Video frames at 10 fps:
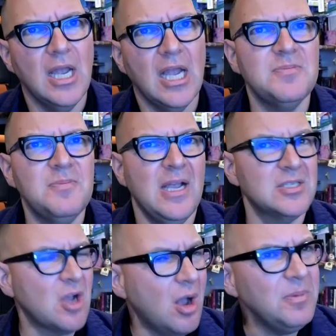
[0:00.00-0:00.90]
It's
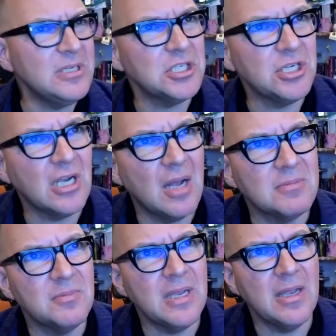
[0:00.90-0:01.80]
because competition
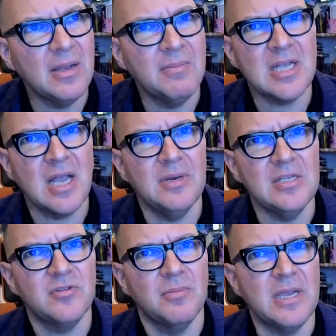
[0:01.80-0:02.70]
com- be- makes
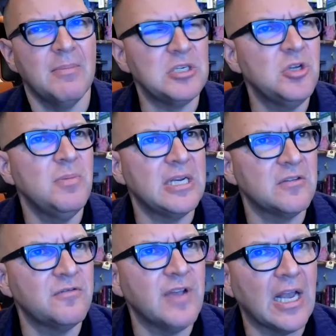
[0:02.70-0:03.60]
companies from becoming too big
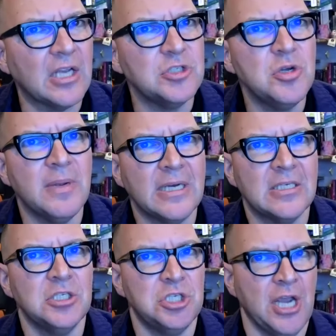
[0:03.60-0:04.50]
to fail and too big
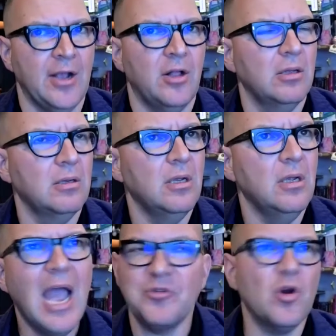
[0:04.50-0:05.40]
to jail.
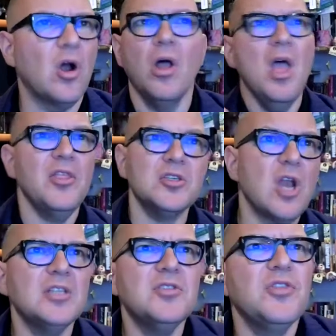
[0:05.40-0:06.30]
After all, there's
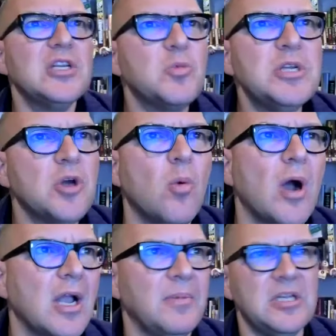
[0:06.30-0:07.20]
lots of things we don't
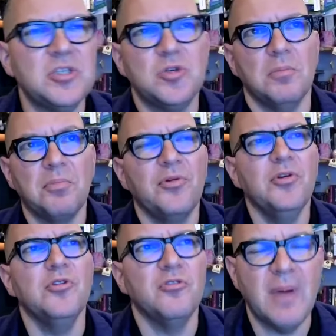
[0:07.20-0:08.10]
want companies to
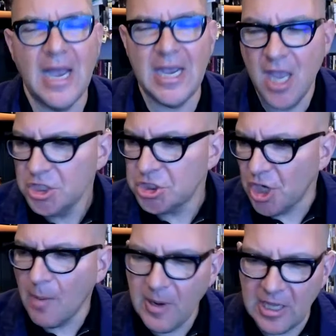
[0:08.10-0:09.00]
improve by
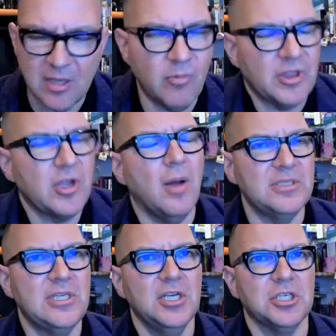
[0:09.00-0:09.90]
sharpening them with
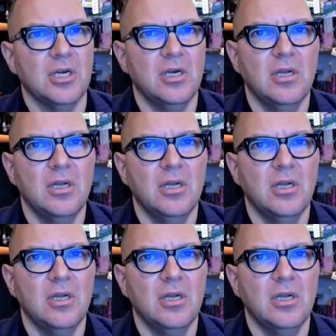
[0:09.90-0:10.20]
competition,